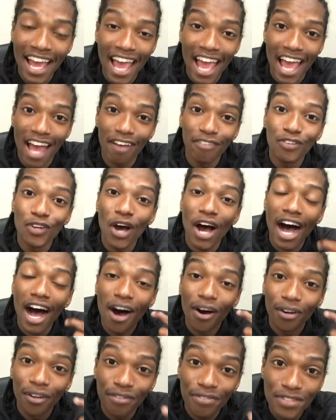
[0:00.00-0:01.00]
have your
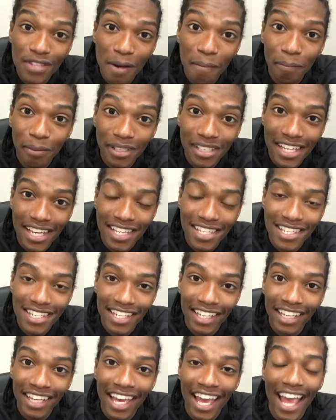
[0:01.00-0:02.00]
out-of-sample
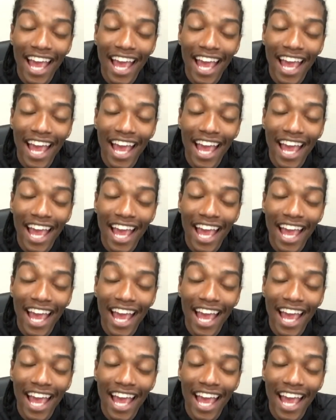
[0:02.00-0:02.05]
testing,